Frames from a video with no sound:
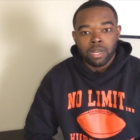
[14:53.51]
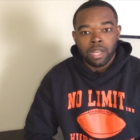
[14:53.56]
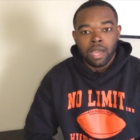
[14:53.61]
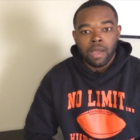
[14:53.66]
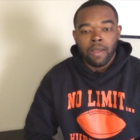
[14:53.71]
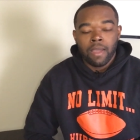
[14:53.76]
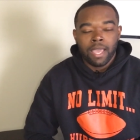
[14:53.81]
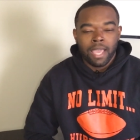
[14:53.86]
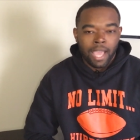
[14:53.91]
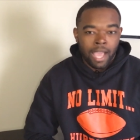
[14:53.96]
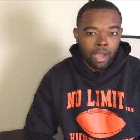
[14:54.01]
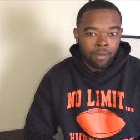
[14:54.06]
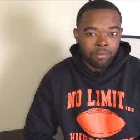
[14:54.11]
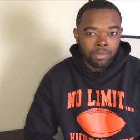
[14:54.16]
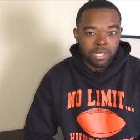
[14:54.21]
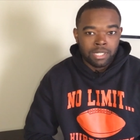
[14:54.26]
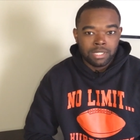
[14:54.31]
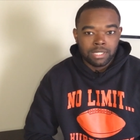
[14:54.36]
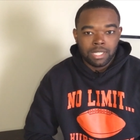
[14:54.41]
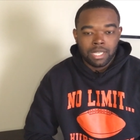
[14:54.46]
out and how
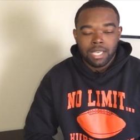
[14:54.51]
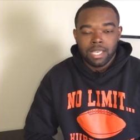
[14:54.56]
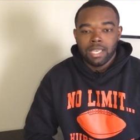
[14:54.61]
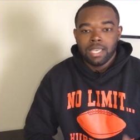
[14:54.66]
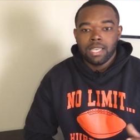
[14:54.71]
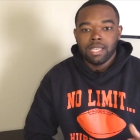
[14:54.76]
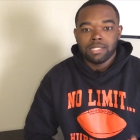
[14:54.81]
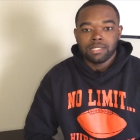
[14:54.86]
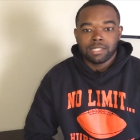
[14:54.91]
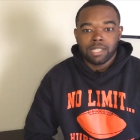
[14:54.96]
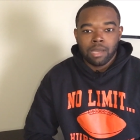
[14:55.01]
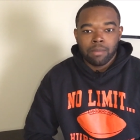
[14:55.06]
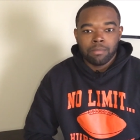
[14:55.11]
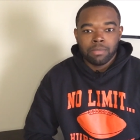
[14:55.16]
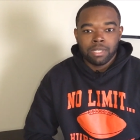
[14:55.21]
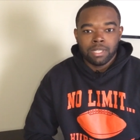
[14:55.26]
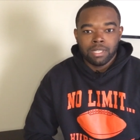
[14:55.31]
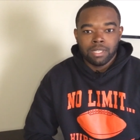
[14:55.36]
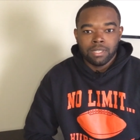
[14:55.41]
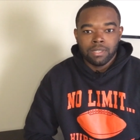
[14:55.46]
much is
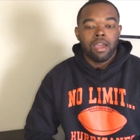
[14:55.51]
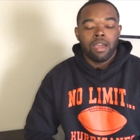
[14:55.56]
coming in.